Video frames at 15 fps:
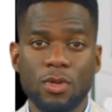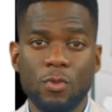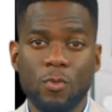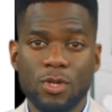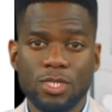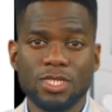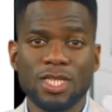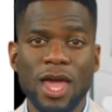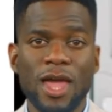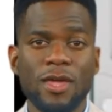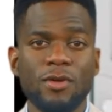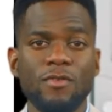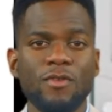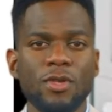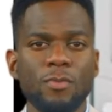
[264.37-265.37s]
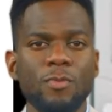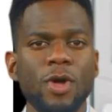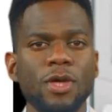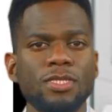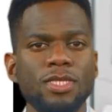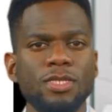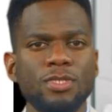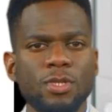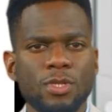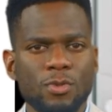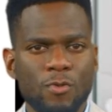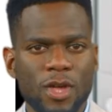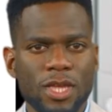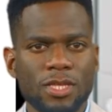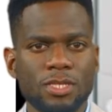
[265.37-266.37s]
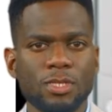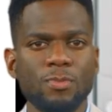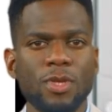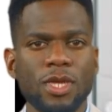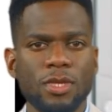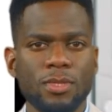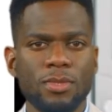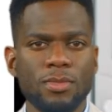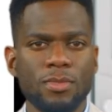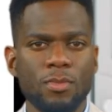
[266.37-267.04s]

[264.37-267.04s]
which is higher than the processor's rated speed.